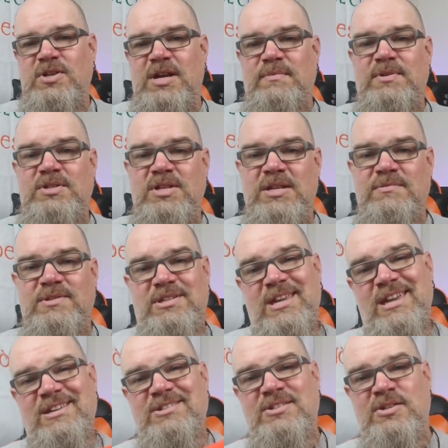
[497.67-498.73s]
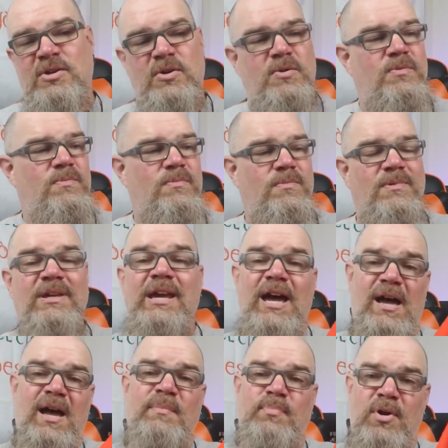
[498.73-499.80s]
I'm a cheapskate, so yeah,
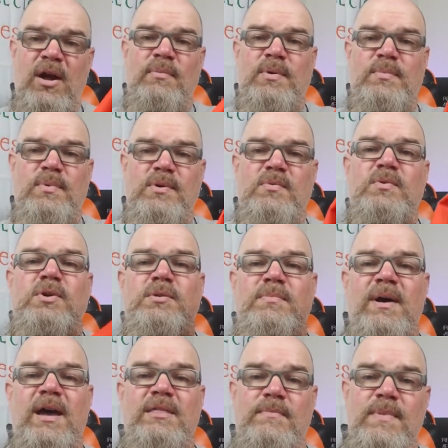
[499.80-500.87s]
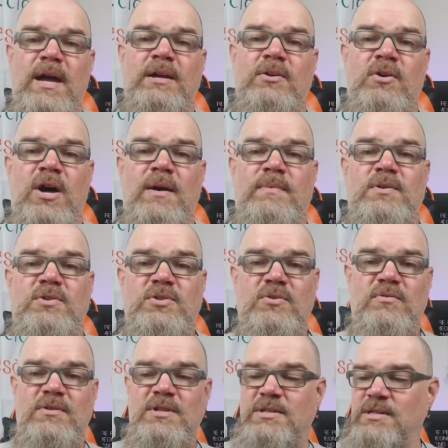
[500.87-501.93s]
I probably would buy the My Kilometers over
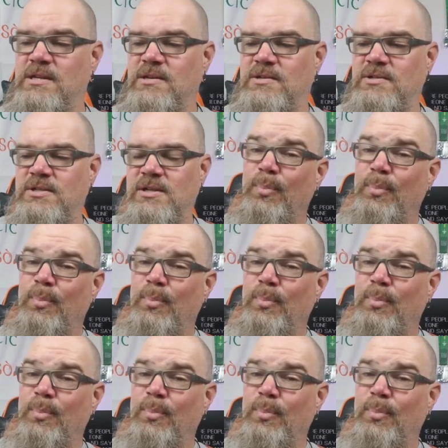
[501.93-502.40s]
the tiers.